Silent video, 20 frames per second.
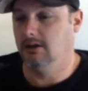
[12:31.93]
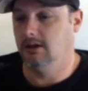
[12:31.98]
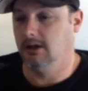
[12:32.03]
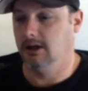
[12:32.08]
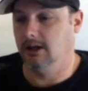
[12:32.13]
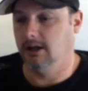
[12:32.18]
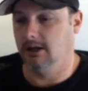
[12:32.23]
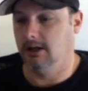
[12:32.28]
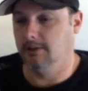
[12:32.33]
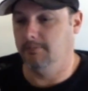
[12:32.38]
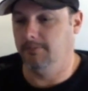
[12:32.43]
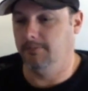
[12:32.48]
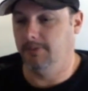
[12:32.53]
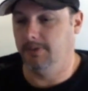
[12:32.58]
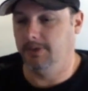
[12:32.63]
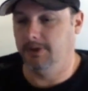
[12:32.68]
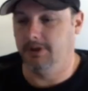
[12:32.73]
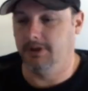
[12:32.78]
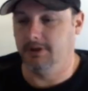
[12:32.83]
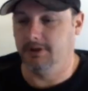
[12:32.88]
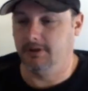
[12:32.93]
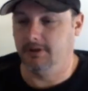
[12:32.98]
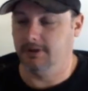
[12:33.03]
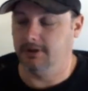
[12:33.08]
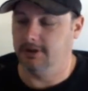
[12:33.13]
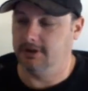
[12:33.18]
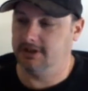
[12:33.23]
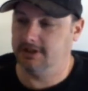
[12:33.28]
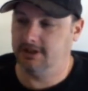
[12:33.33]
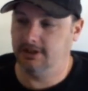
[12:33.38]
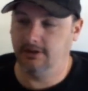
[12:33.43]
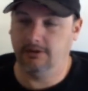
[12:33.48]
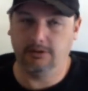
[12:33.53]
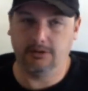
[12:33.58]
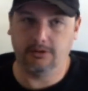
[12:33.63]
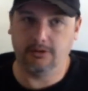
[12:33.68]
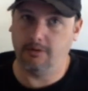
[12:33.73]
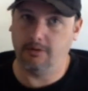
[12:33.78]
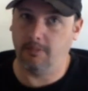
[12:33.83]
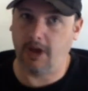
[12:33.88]
The
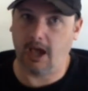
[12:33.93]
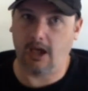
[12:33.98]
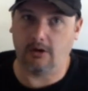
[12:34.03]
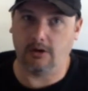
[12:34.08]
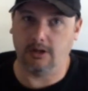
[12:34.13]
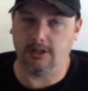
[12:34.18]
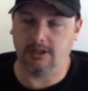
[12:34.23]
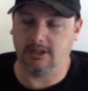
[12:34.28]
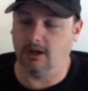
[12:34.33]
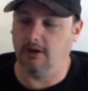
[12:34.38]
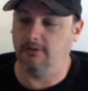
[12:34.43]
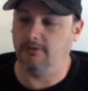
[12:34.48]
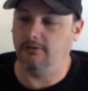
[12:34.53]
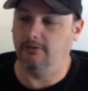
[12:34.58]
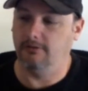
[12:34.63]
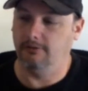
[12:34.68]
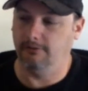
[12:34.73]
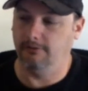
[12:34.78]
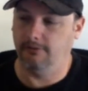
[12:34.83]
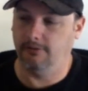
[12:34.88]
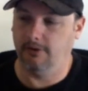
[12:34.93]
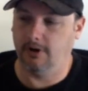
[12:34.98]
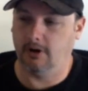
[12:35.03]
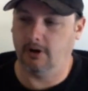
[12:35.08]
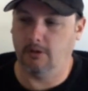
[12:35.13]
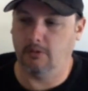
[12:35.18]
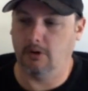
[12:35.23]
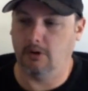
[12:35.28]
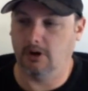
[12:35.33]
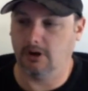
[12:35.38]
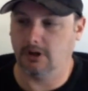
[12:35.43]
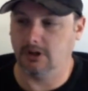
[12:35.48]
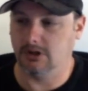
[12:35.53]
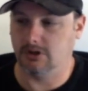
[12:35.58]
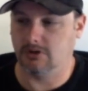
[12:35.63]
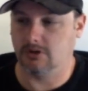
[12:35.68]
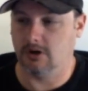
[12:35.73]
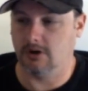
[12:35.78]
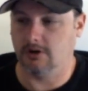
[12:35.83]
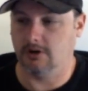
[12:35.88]
cylinder of the battery itself, very well
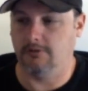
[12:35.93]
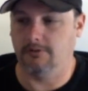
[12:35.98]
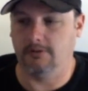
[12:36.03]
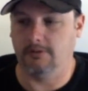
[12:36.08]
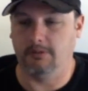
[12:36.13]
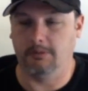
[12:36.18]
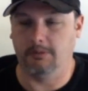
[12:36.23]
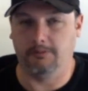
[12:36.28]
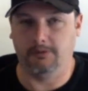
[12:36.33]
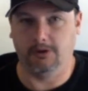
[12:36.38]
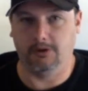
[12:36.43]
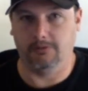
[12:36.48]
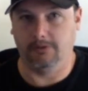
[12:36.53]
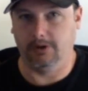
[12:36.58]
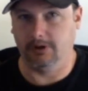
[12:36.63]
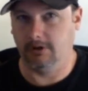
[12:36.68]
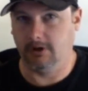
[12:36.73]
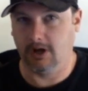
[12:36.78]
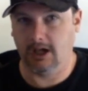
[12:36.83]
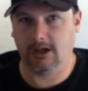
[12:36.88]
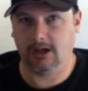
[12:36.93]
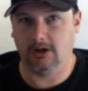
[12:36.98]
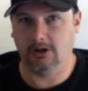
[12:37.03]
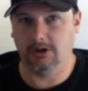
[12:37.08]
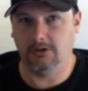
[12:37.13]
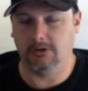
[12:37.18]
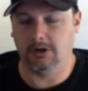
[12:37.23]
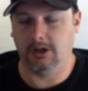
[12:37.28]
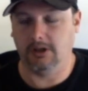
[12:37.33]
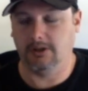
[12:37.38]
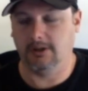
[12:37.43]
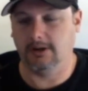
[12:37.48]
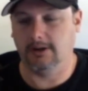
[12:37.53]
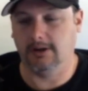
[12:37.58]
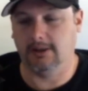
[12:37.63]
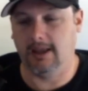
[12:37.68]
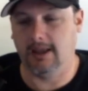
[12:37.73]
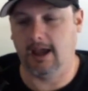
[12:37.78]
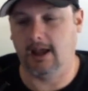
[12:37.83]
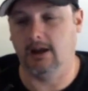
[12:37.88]
constructed from the feel, but you're not going to do anything to
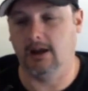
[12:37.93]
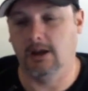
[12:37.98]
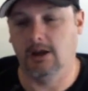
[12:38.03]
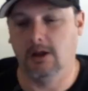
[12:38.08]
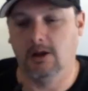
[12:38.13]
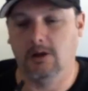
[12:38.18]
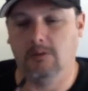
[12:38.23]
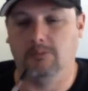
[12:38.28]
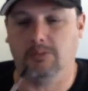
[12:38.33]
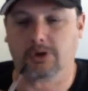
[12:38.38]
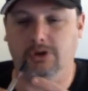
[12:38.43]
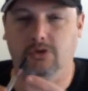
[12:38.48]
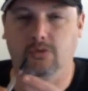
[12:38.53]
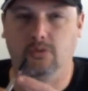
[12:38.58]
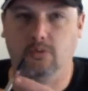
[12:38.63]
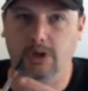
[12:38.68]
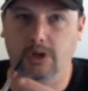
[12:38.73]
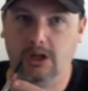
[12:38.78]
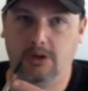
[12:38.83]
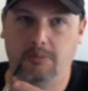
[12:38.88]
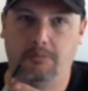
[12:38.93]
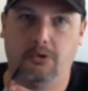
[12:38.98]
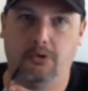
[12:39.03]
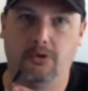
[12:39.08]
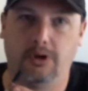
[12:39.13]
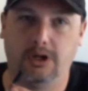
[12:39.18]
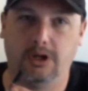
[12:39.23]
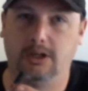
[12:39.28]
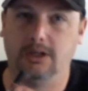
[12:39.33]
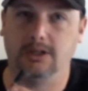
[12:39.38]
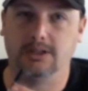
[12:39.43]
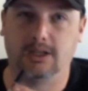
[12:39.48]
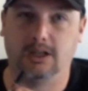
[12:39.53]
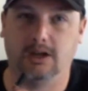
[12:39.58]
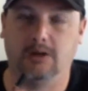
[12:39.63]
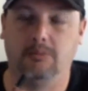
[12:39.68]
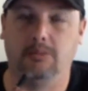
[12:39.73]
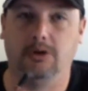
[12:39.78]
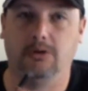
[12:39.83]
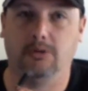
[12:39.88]
that. But your weak point is
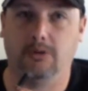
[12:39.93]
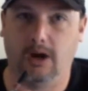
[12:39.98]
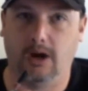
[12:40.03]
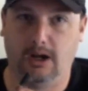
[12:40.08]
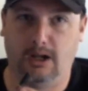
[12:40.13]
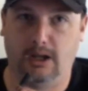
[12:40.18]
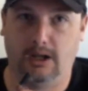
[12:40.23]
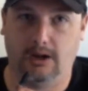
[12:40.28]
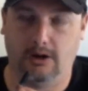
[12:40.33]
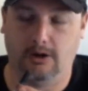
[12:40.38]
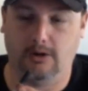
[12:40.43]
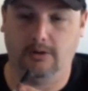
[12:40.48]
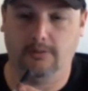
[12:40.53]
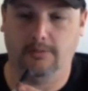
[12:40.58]
going to be right here.